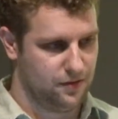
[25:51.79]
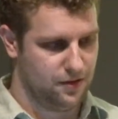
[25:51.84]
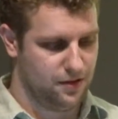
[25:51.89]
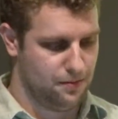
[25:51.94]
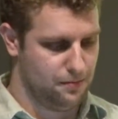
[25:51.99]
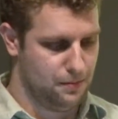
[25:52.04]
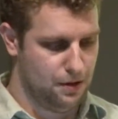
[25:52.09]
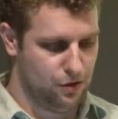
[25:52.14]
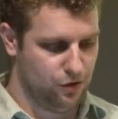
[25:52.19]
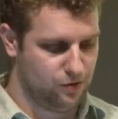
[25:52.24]

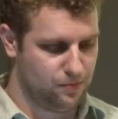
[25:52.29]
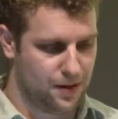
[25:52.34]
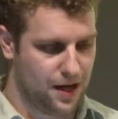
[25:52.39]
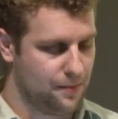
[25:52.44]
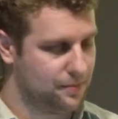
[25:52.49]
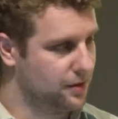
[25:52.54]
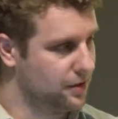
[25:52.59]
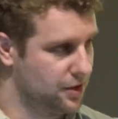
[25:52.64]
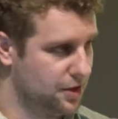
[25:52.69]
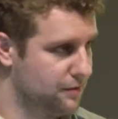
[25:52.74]
the most
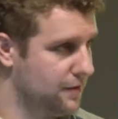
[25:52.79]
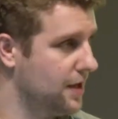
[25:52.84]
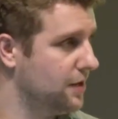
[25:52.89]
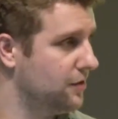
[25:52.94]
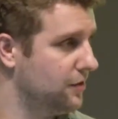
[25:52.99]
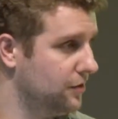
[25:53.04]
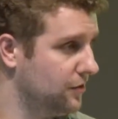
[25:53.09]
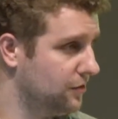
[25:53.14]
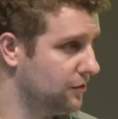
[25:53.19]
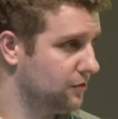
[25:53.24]
popular
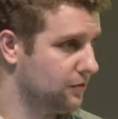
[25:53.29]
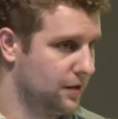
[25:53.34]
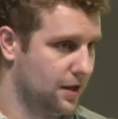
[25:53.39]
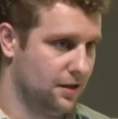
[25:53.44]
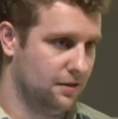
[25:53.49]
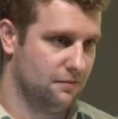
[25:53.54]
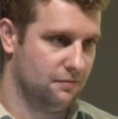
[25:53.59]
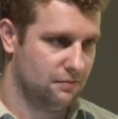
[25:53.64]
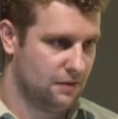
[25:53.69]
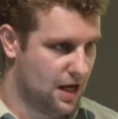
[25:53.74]
devices,
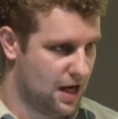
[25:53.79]
right?